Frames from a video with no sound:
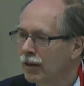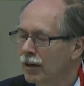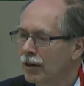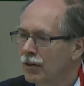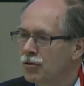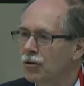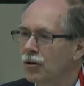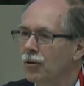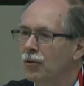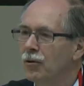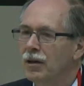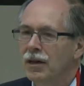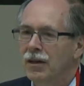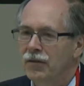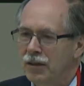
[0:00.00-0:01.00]
So
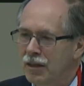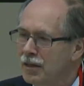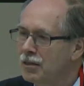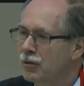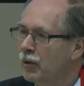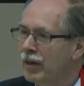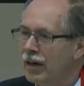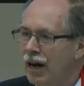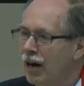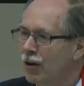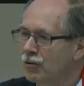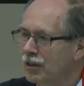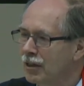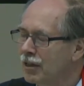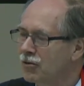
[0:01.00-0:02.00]
the easy way
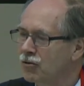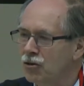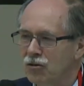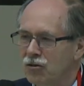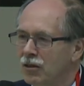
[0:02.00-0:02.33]
out is just